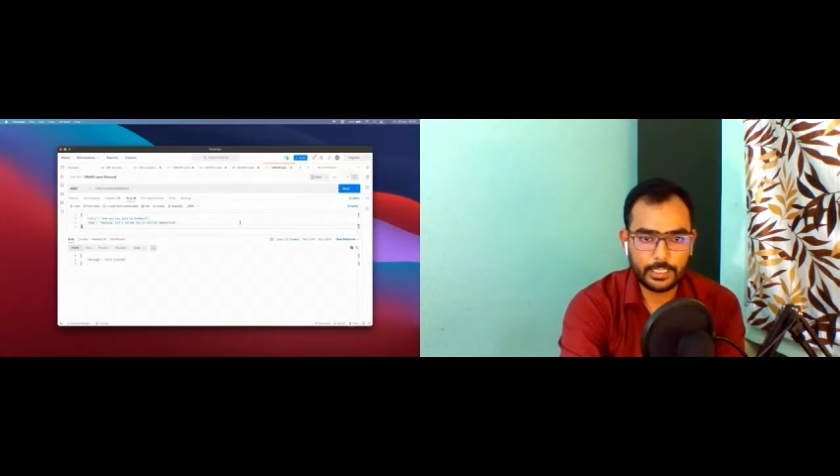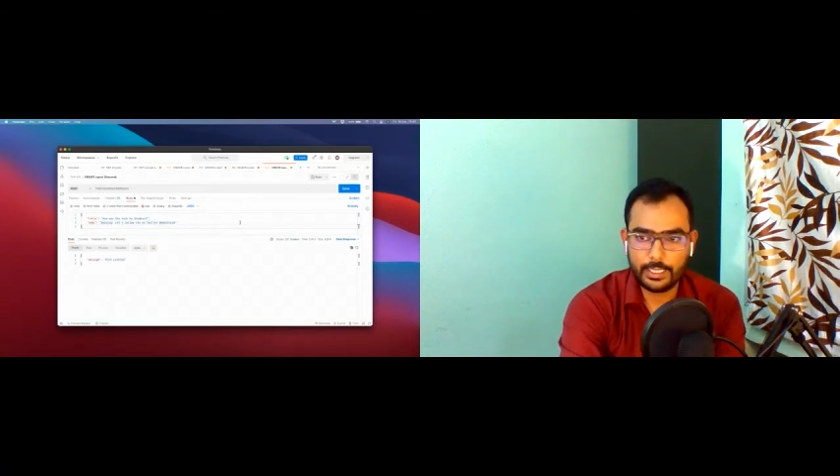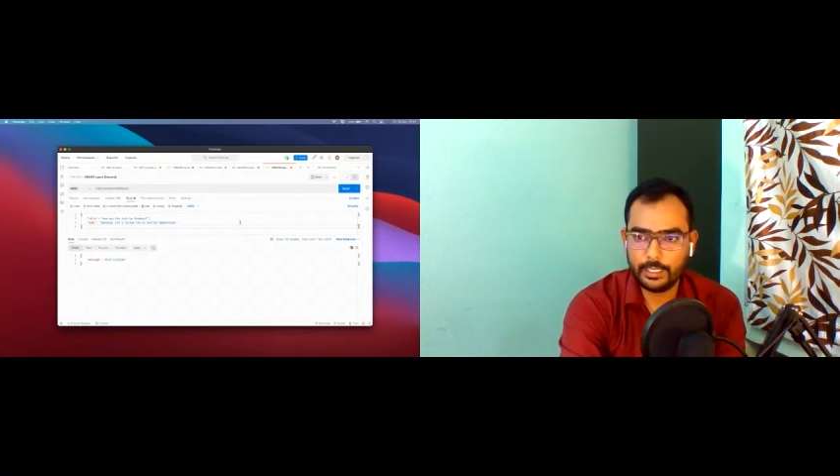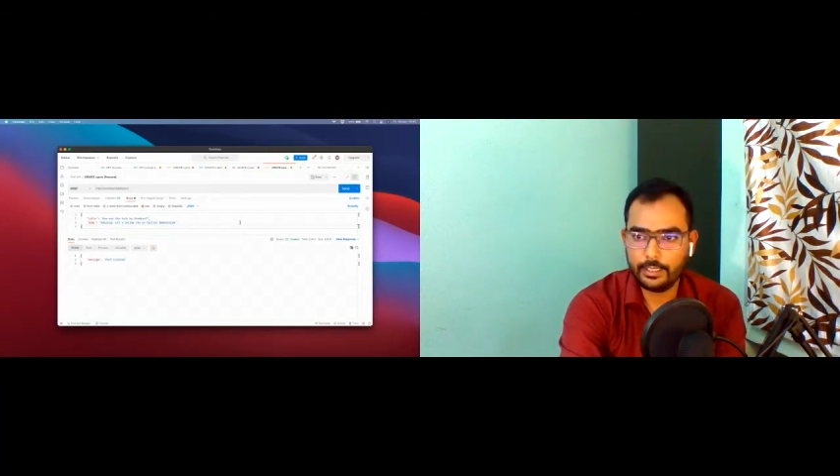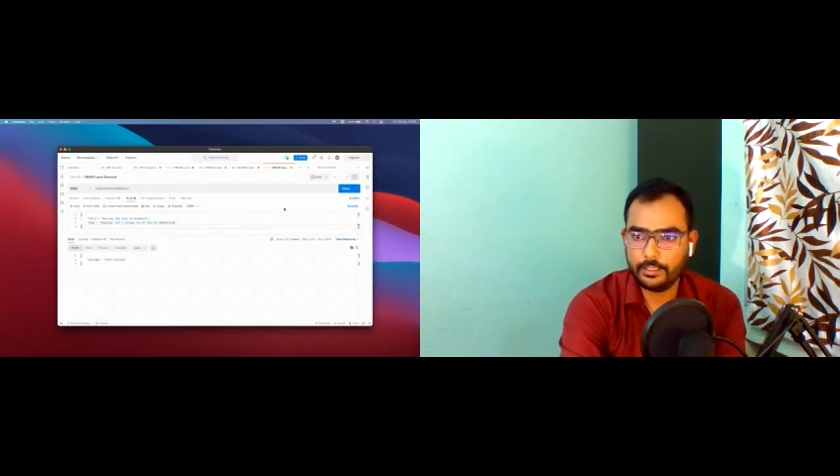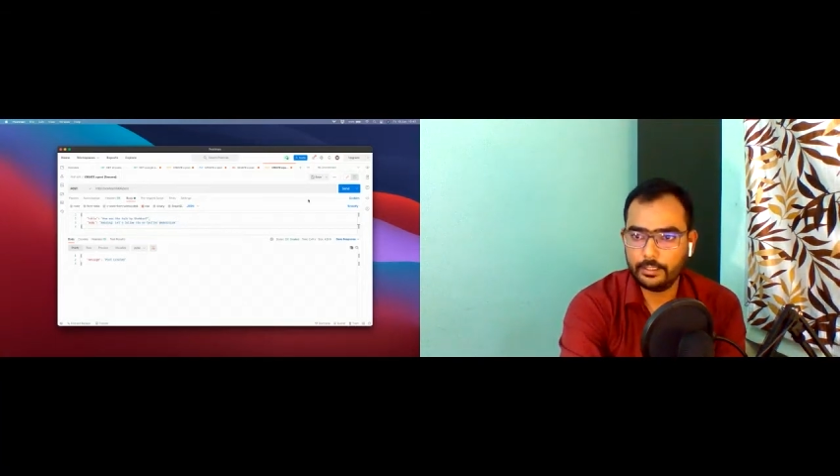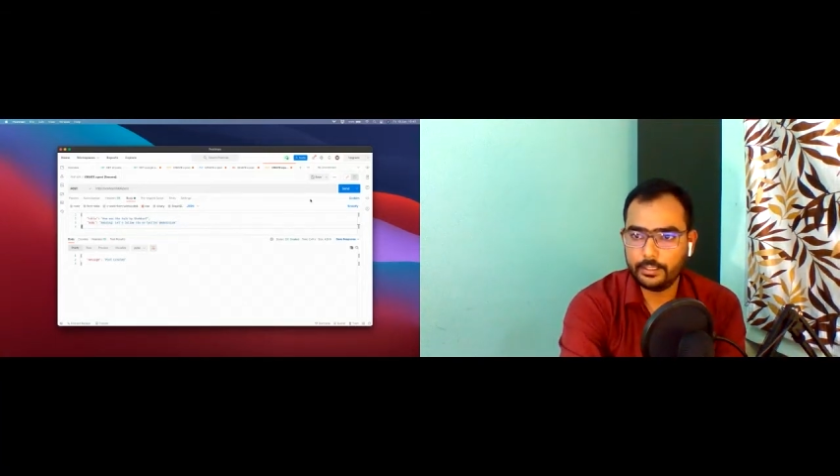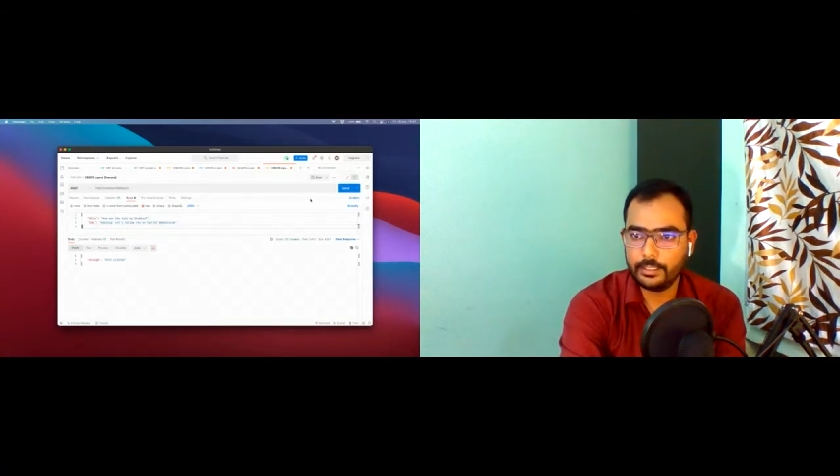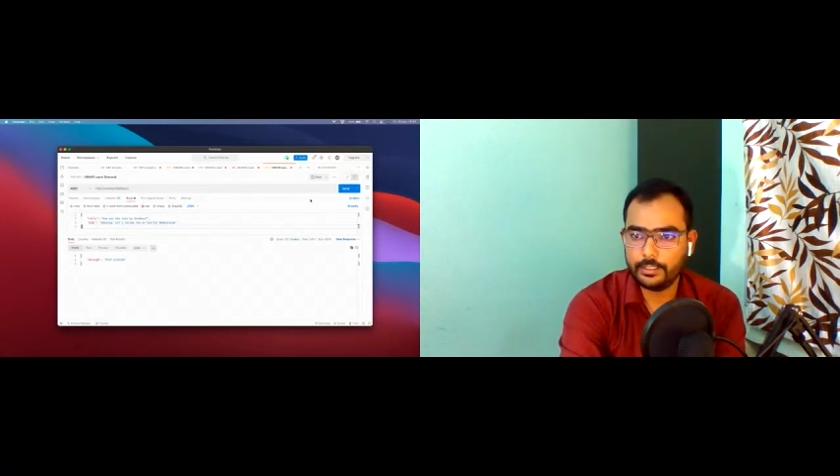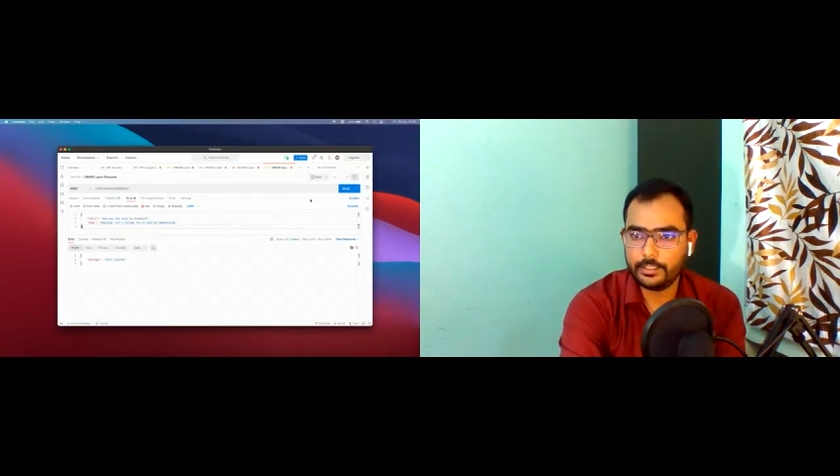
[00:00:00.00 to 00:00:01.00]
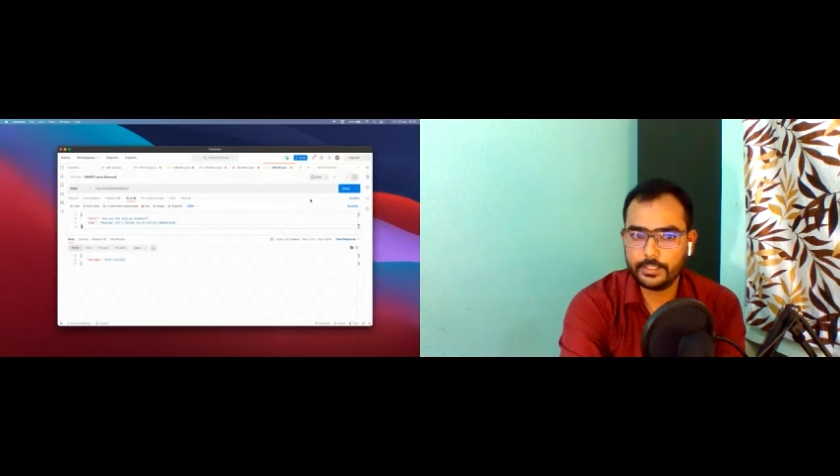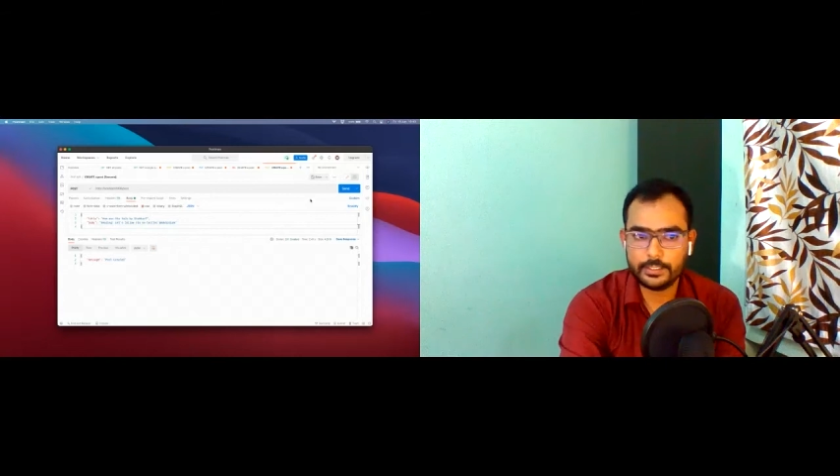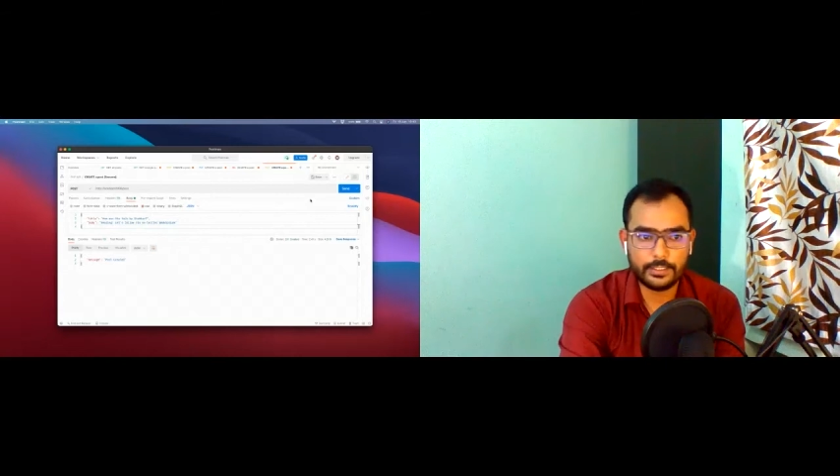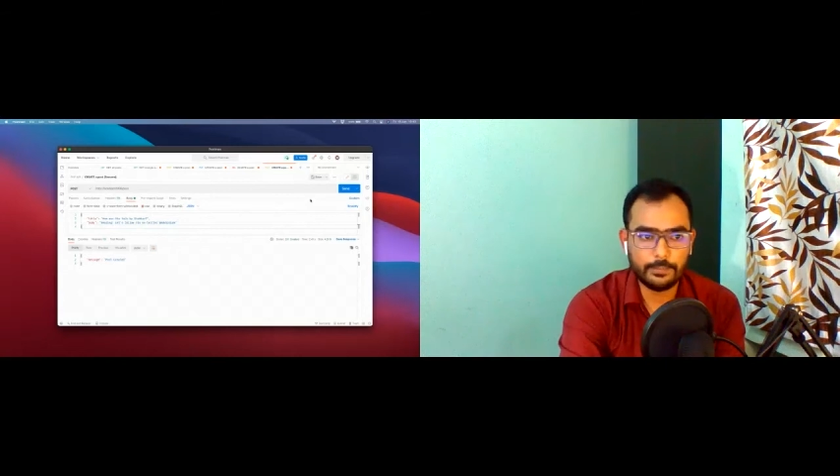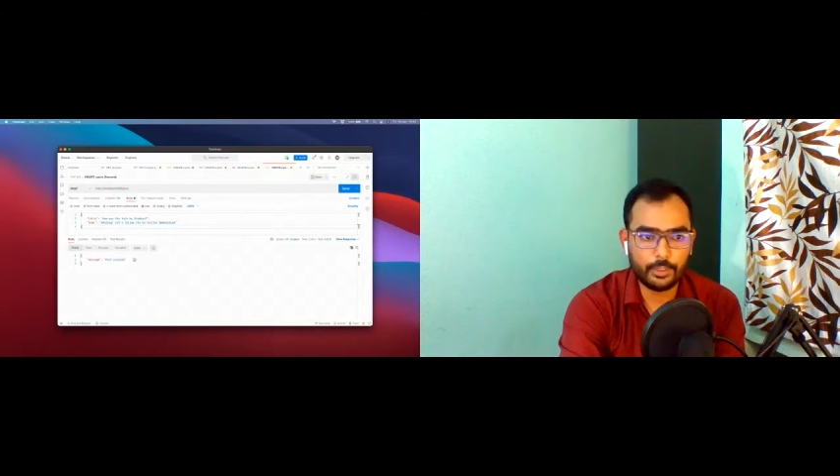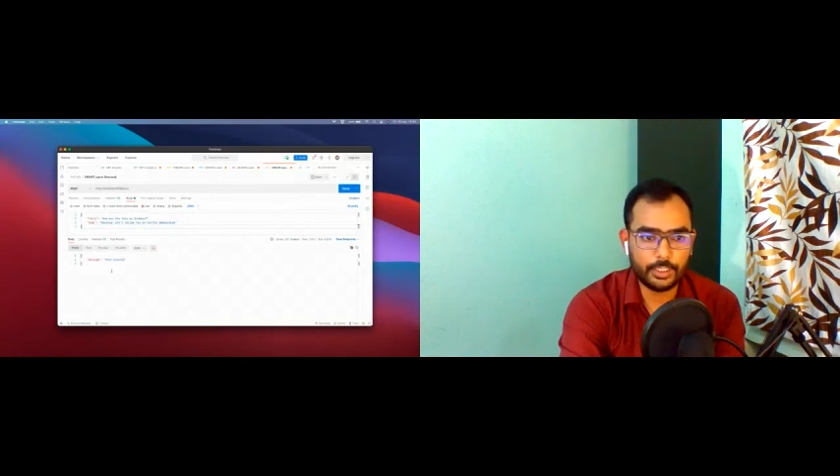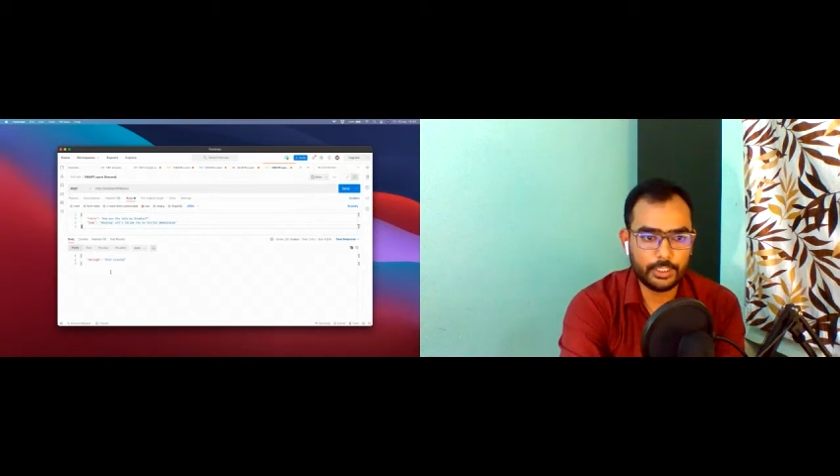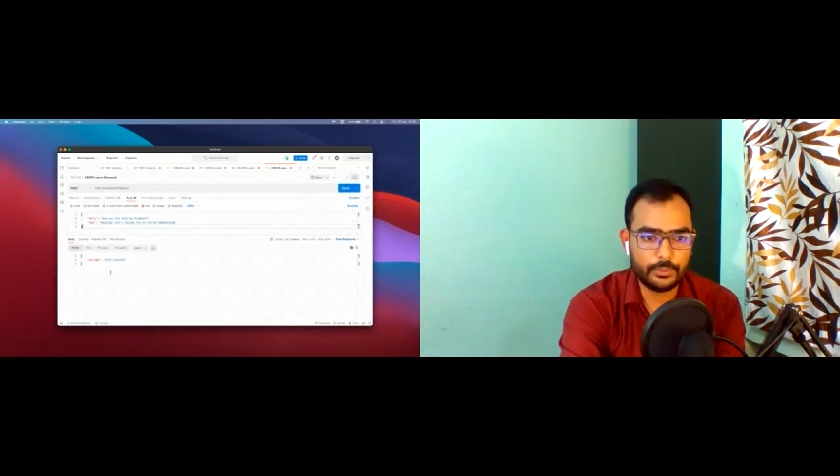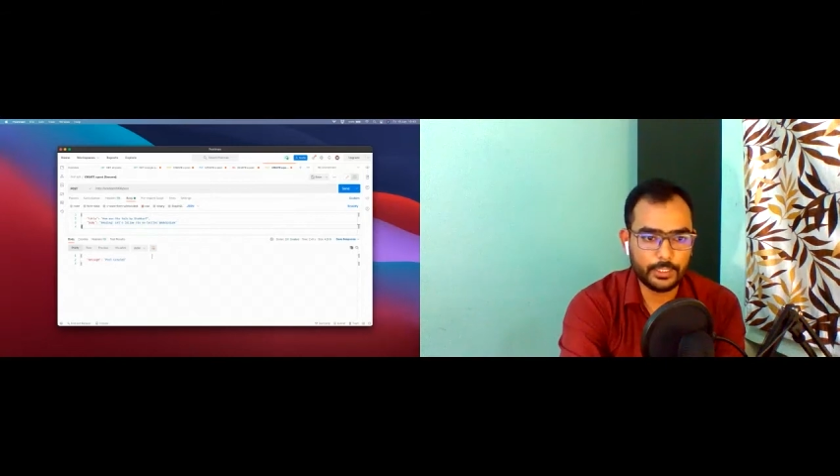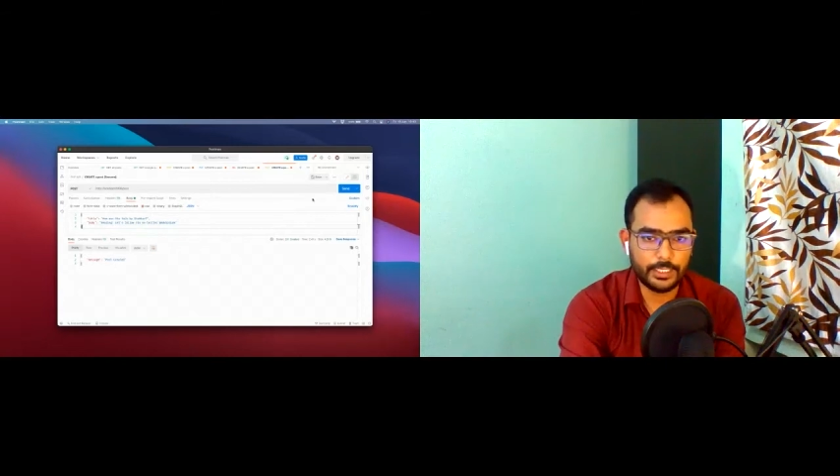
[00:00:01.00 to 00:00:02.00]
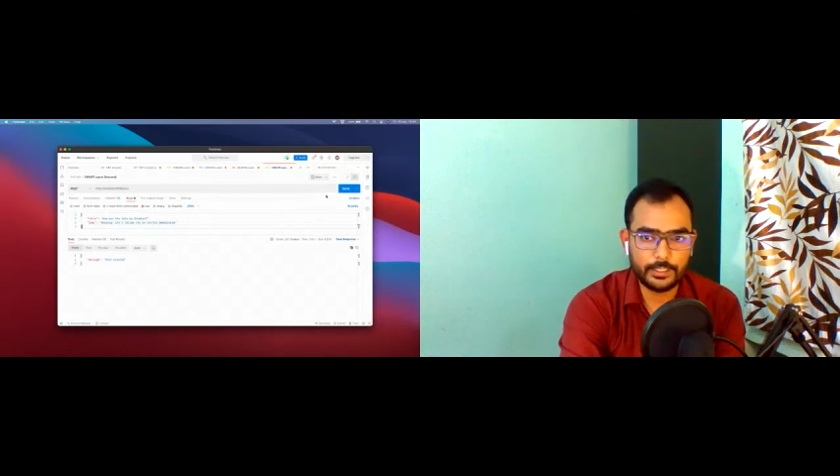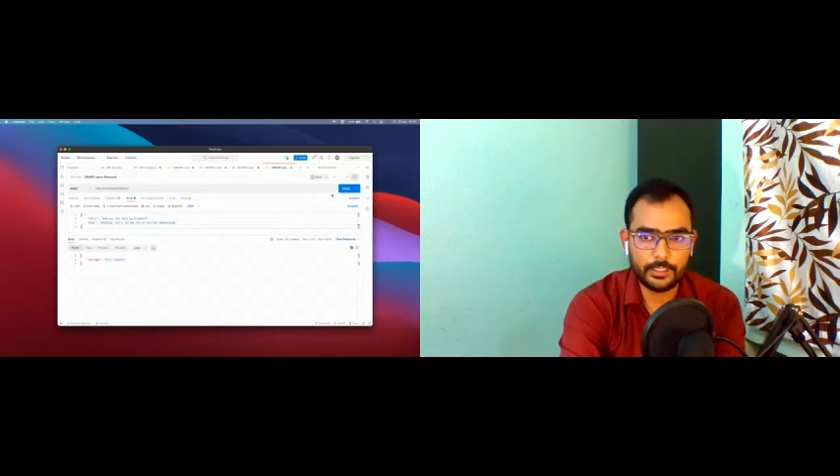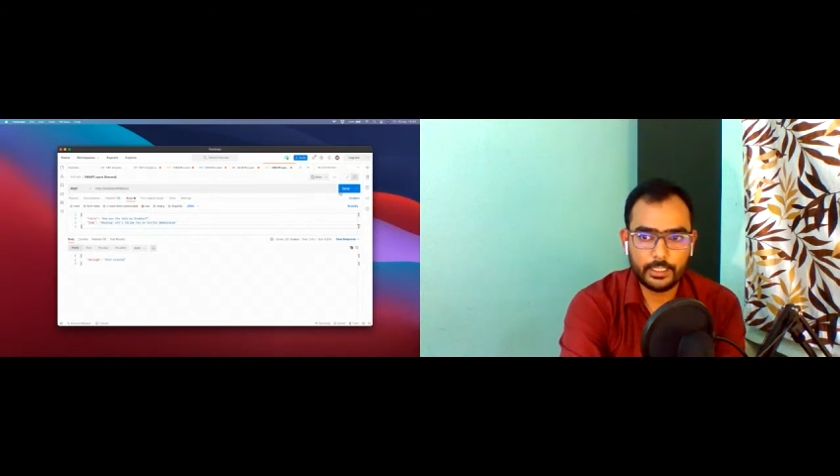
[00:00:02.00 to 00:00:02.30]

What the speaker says: And this is the body you get.